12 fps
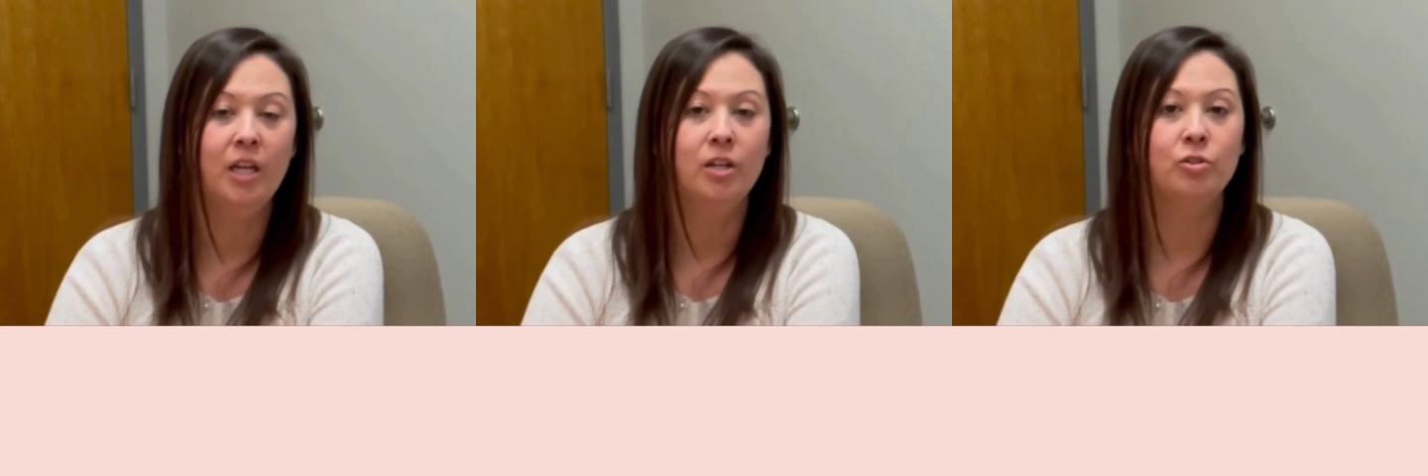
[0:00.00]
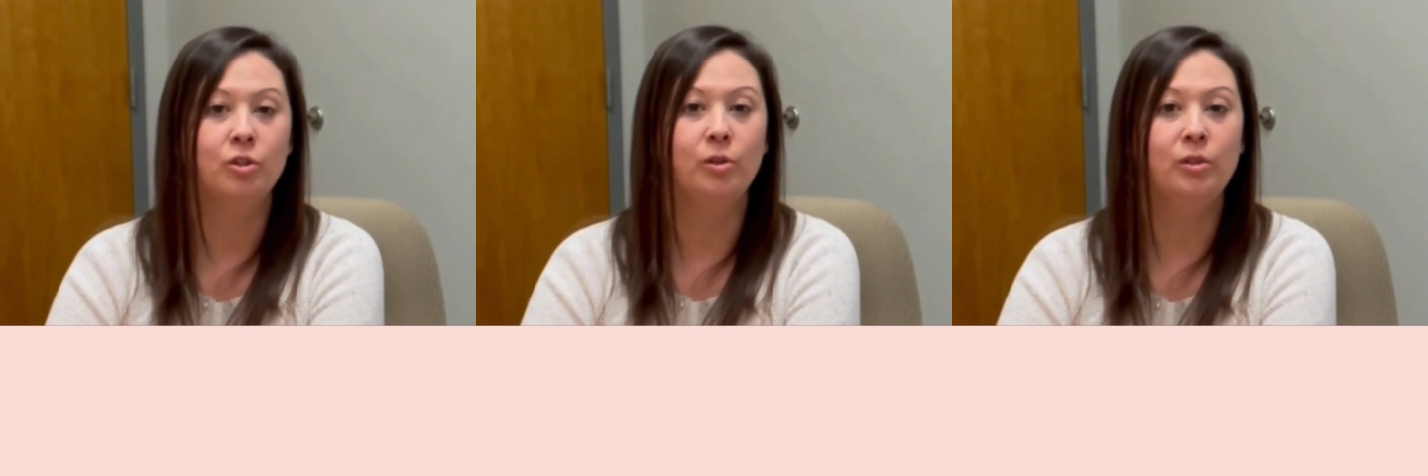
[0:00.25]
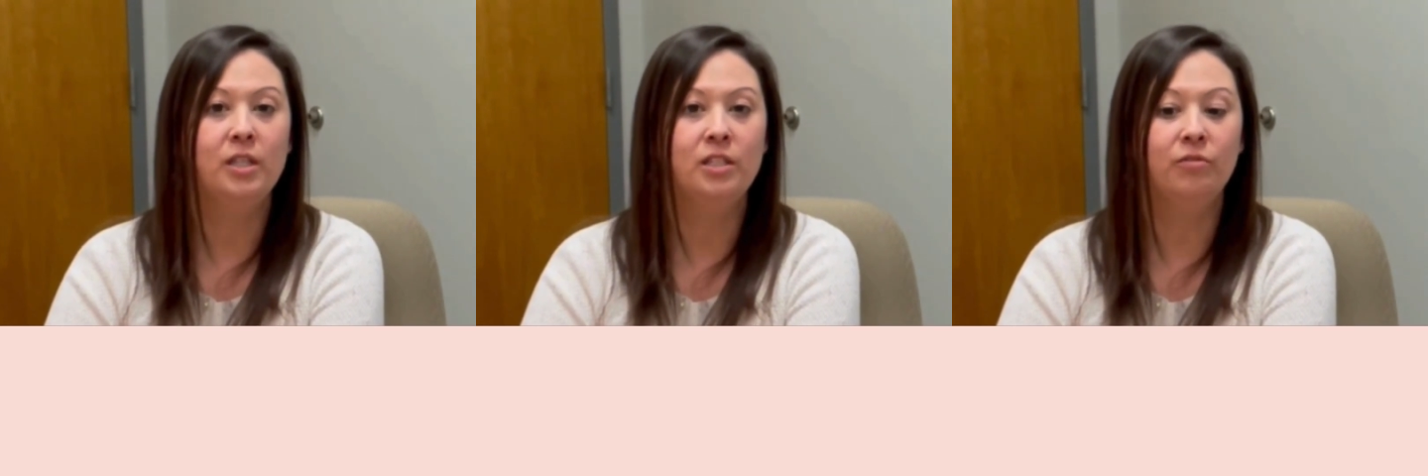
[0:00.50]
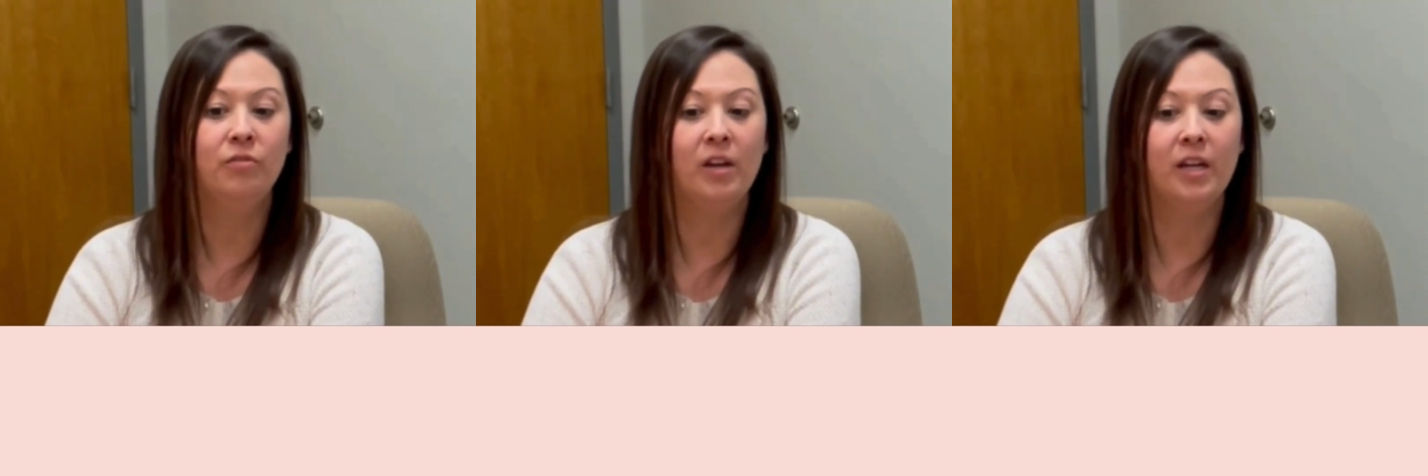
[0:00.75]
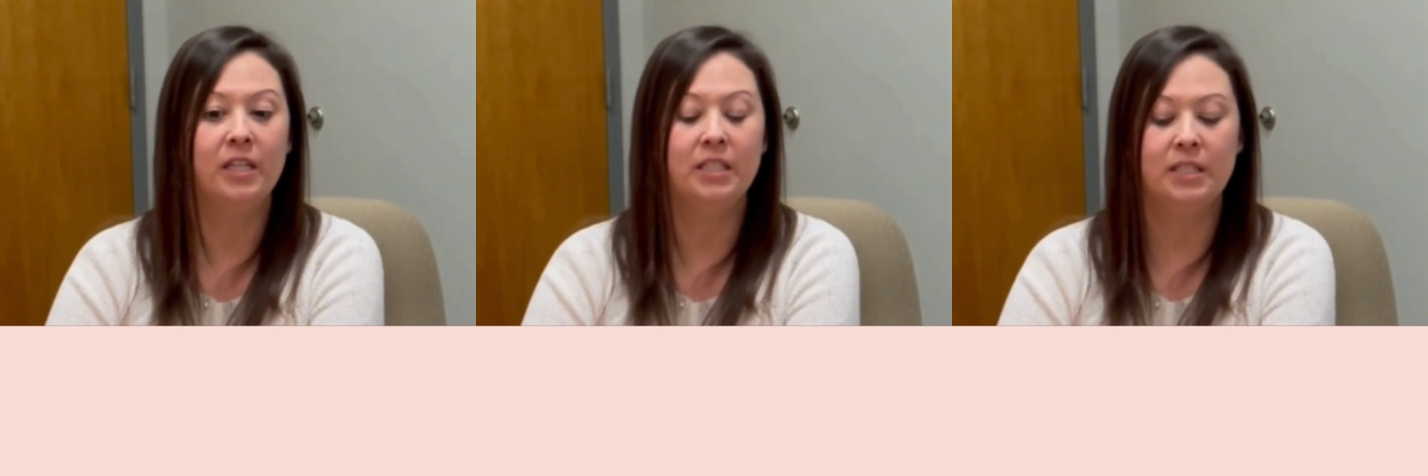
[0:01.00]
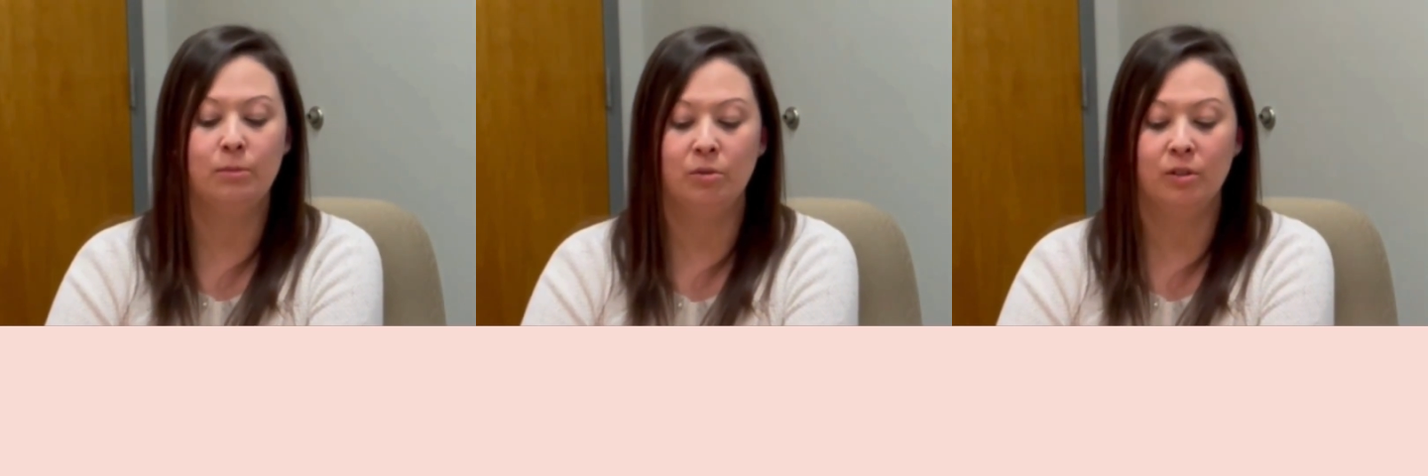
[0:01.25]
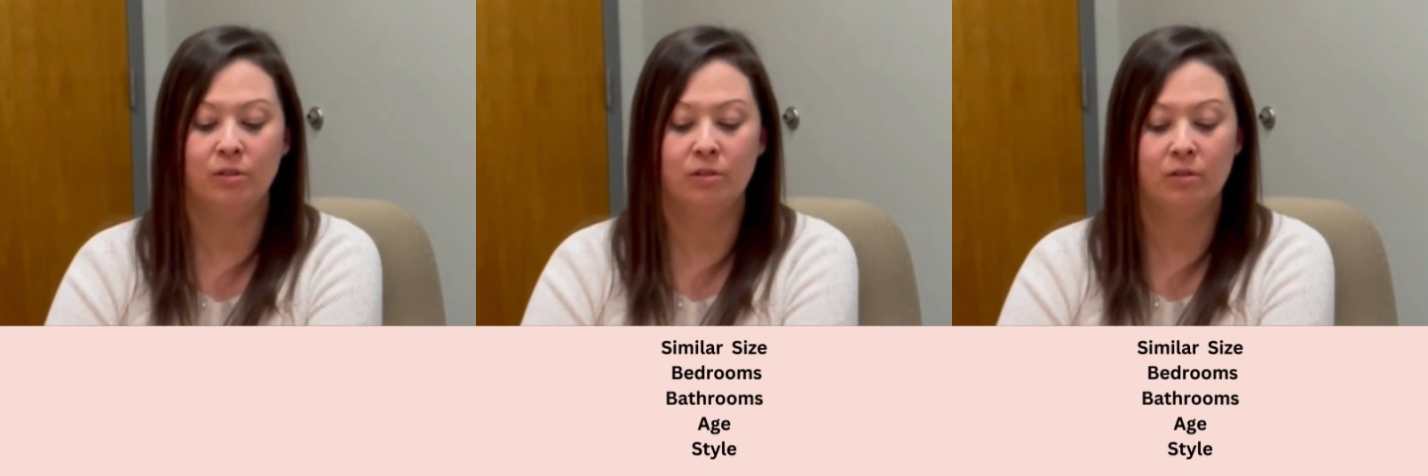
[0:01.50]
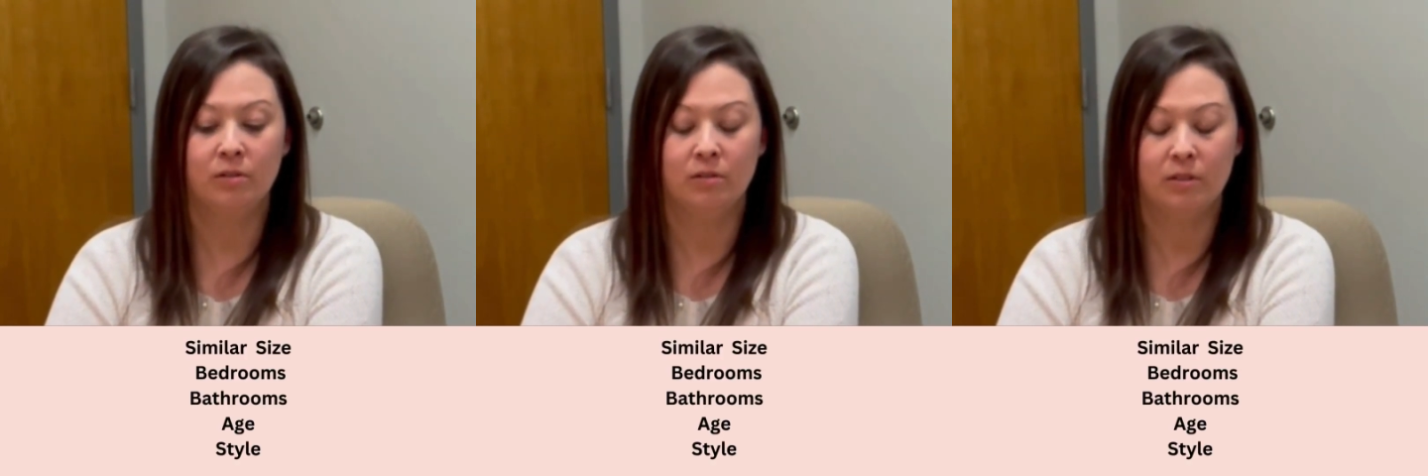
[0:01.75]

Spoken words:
So you need to find similar